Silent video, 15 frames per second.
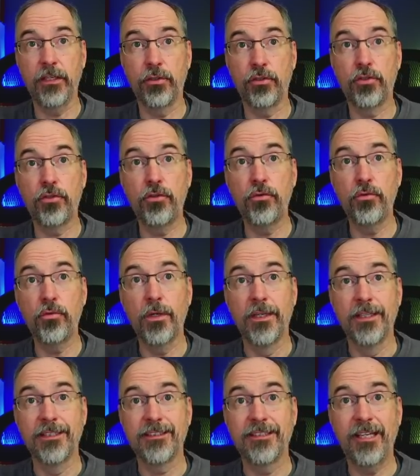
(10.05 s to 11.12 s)
2
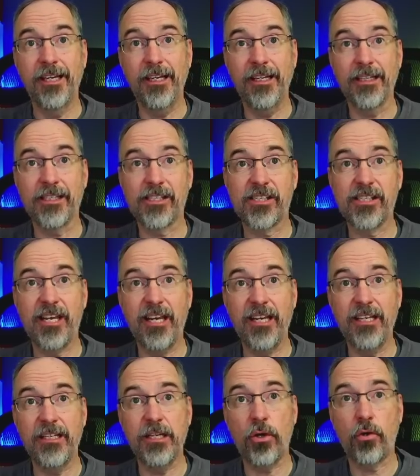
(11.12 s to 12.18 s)
tanks,
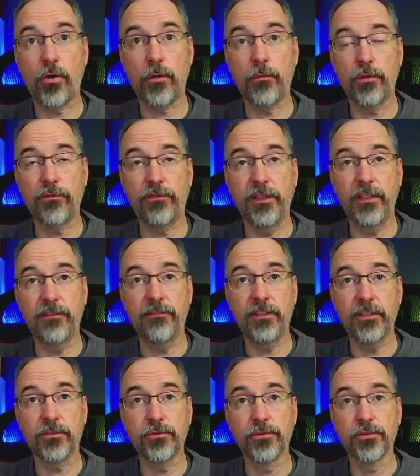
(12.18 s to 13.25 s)
10 armored fighting
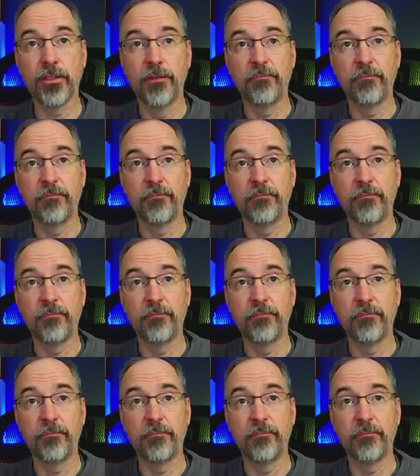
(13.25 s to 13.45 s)
vehicles,